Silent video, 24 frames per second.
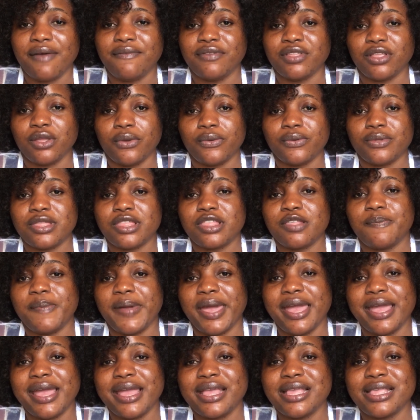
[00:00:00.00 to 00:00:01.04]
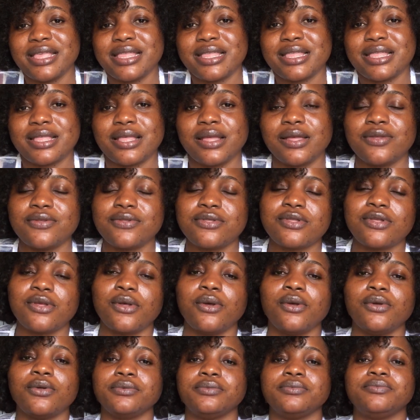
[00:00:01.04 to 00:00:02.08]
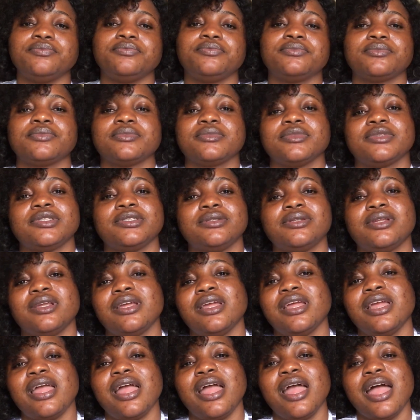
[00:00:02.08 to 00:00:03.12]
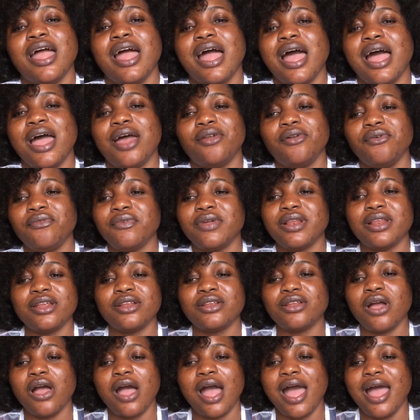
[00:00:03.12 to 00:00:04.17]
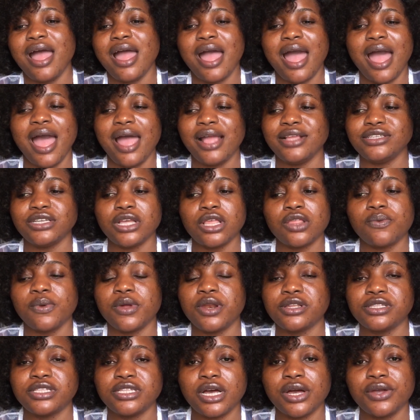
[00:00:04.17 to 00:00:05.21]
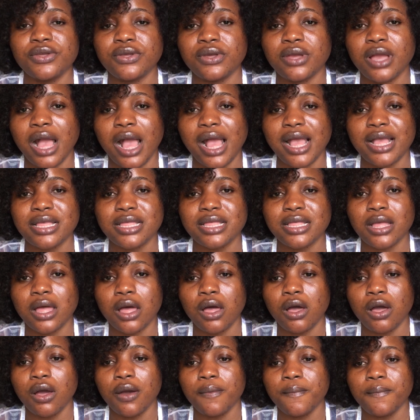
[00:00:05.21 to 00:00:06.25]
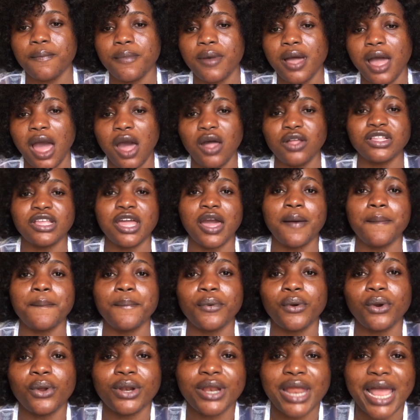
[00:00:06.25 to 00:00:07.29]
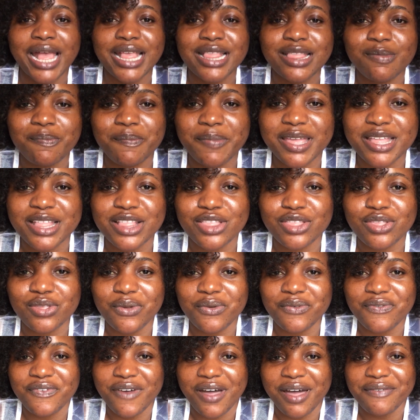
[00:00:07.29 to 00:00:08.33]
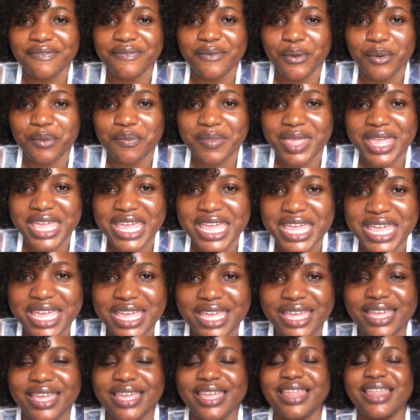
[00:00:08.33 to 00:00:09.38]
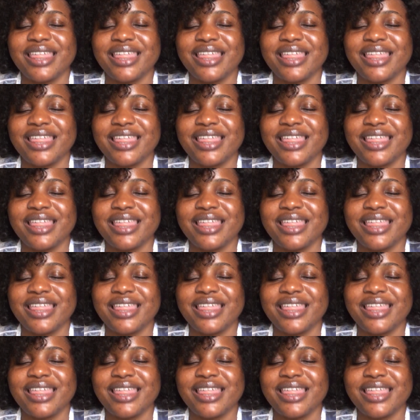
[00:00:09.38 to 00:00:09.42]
having your own space. So I don't really know. I just want to tell you guys how the abroad has been so far for me.